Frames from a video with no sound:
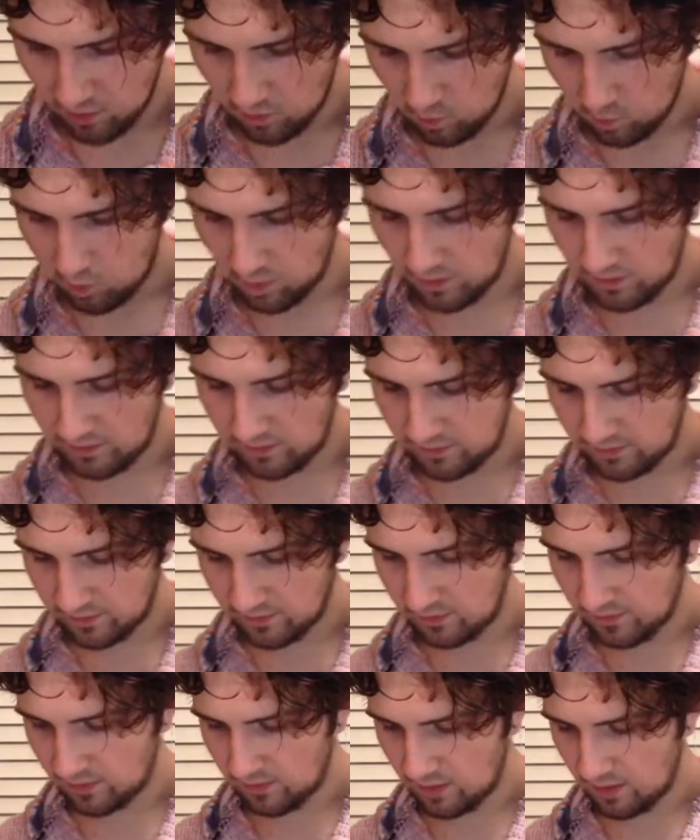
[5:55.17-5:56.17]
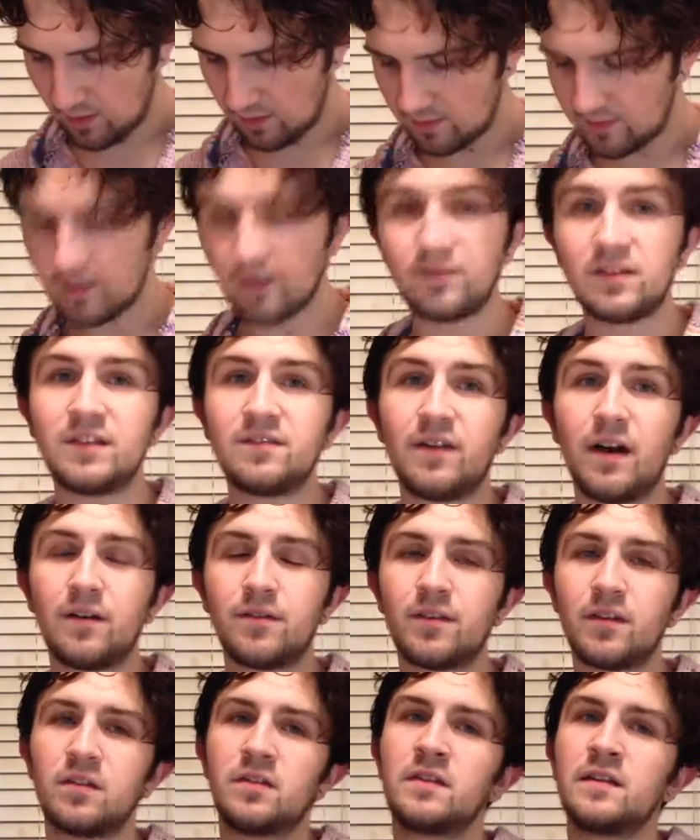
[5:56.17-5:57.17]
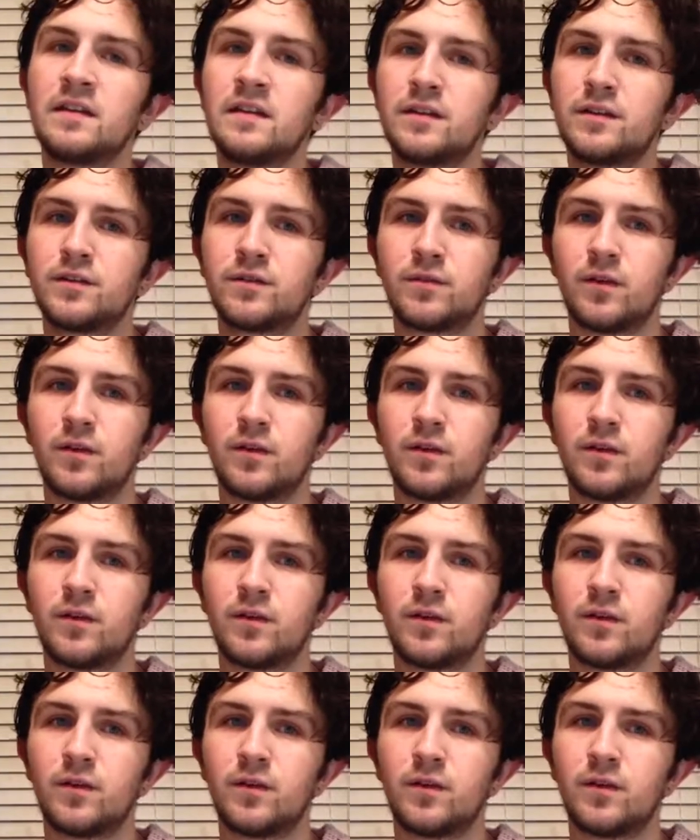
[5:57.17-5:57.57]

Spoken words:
was 75 cents each